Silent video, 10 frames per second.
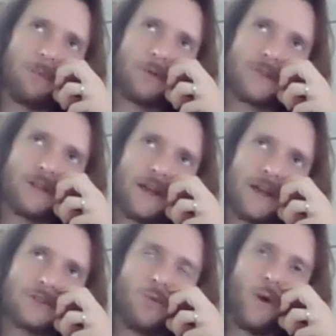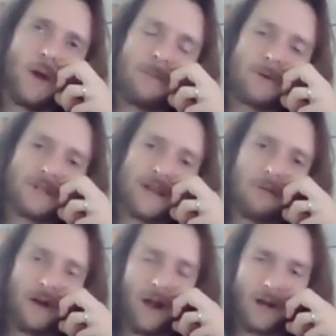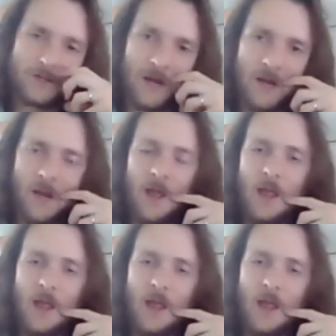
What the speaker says: was like a 20% reduction